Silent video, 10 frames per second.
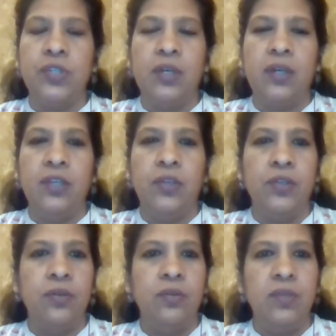
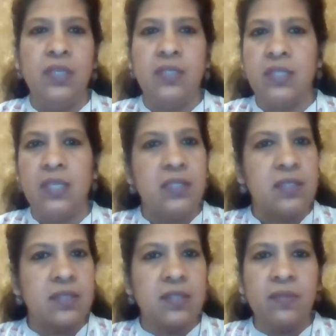is
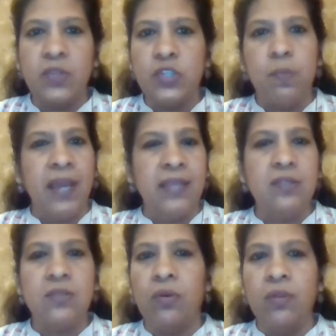which
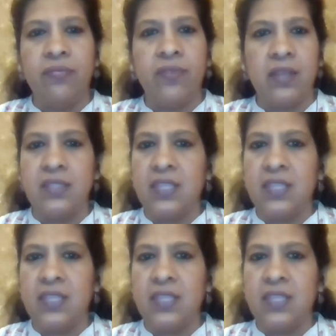binds all of us.